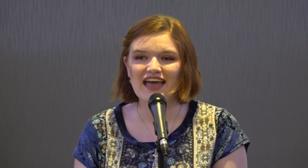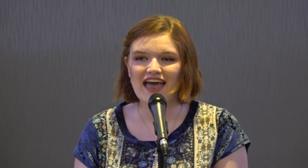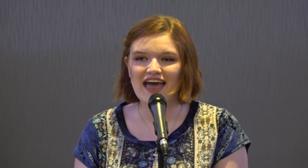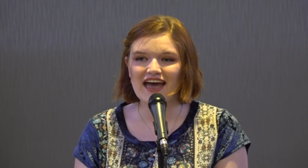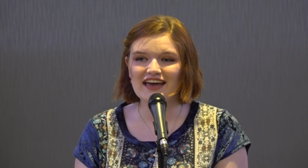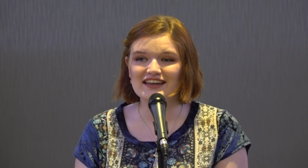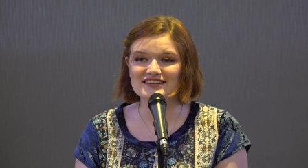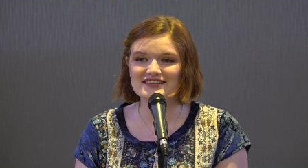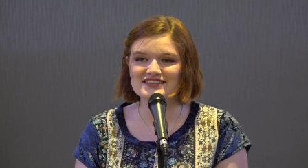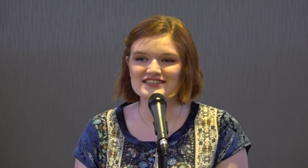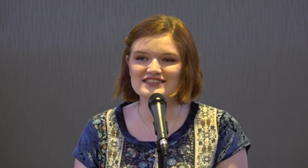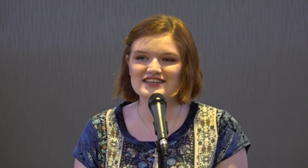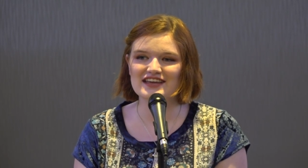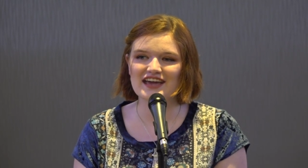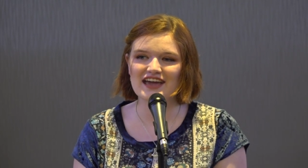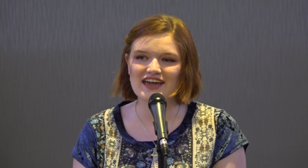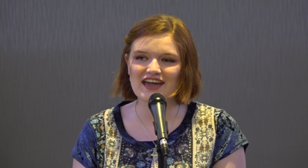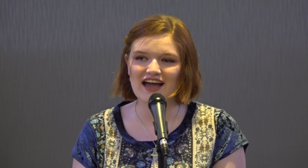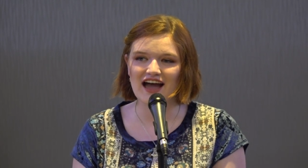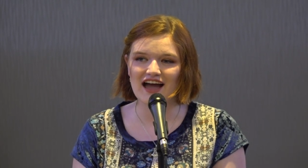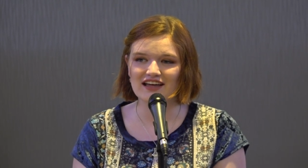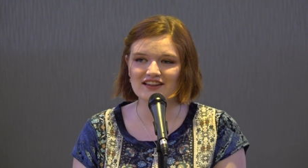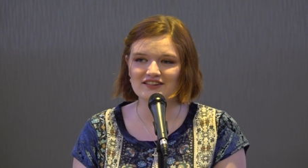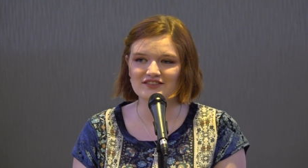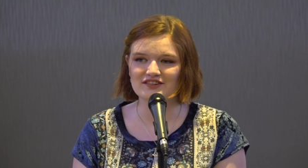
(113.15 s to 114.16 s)
and
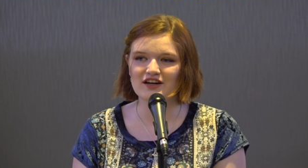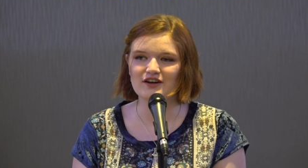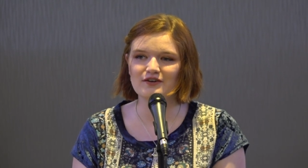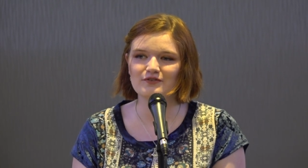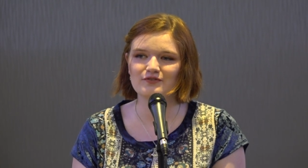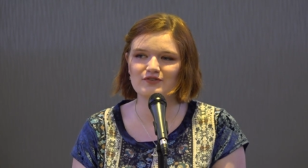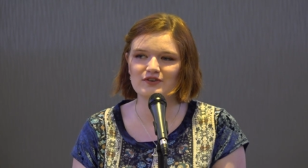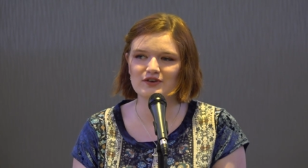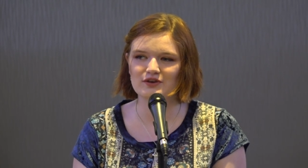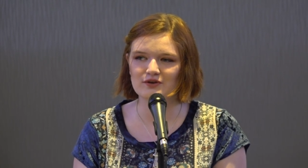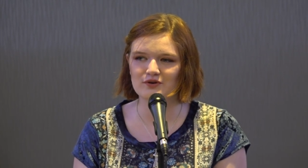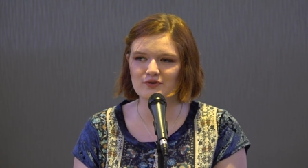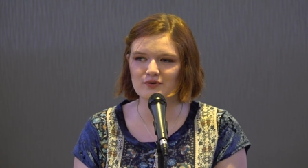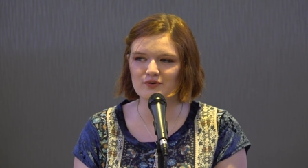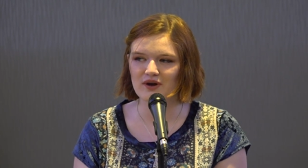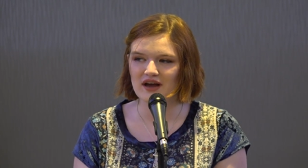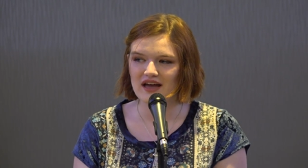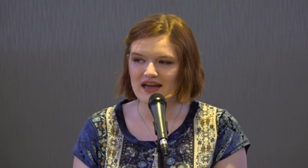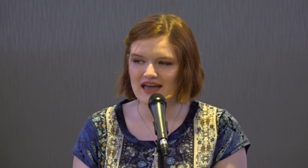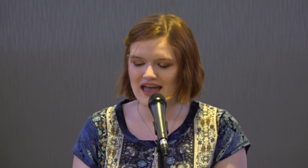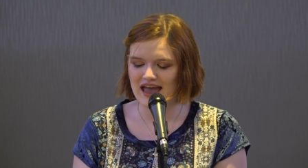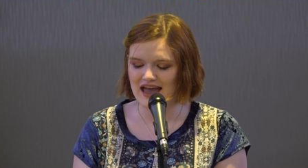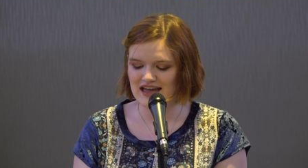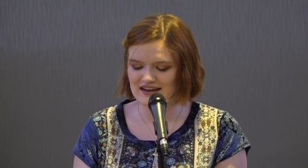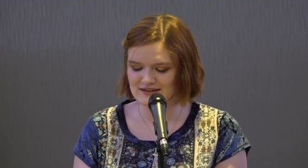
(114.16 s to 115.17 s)
say, I love you,
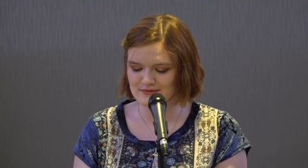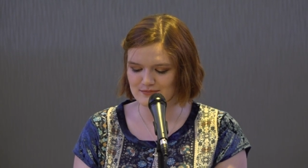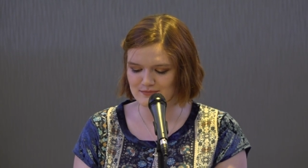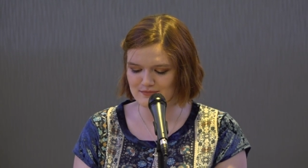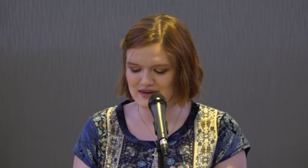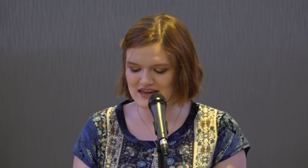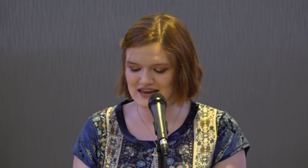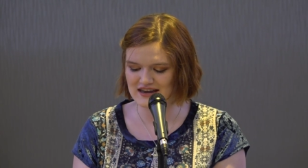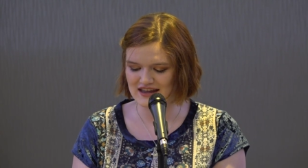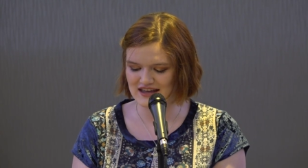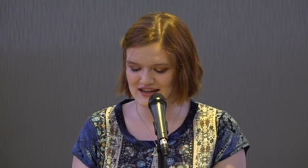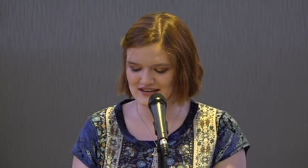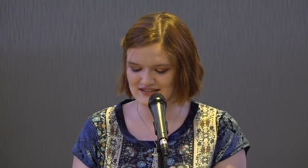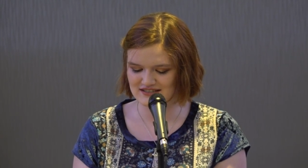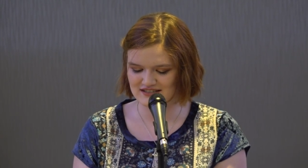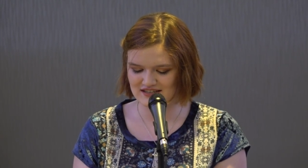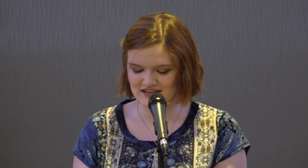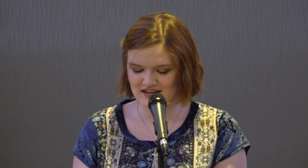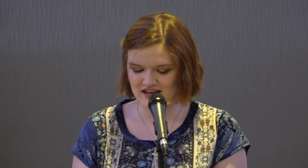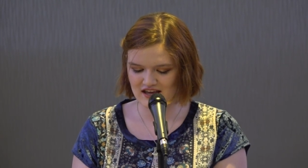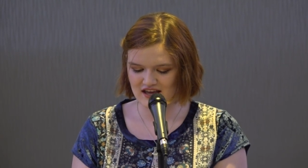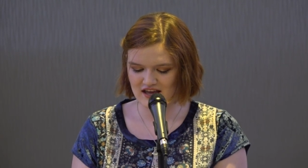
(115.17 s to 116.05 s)
and mean it.